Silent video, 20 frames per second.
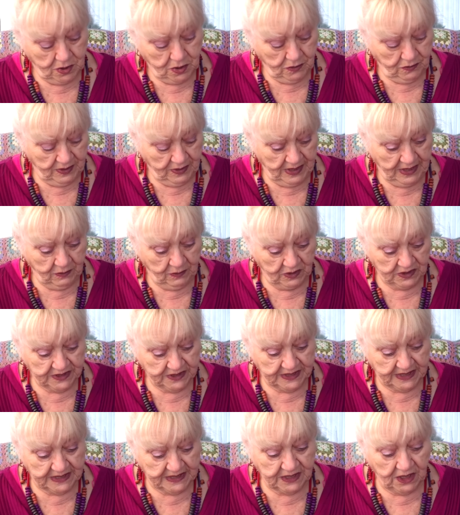Right, what's
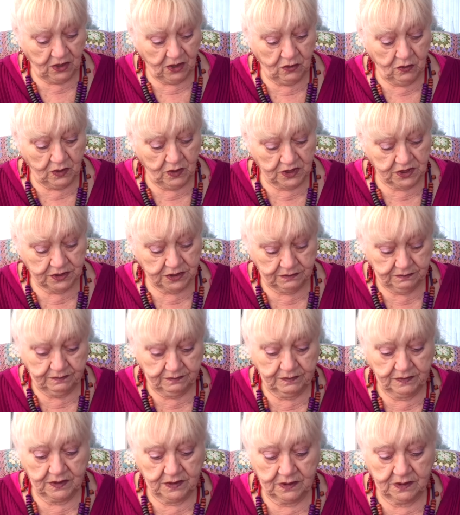this? Oh, a,
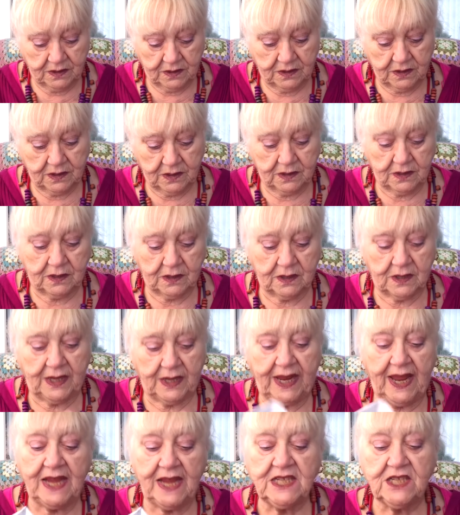a
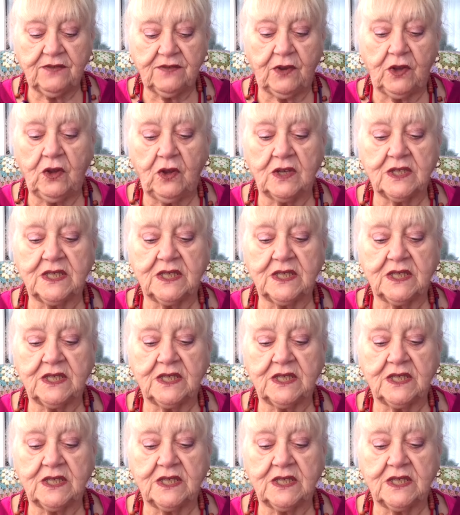case for your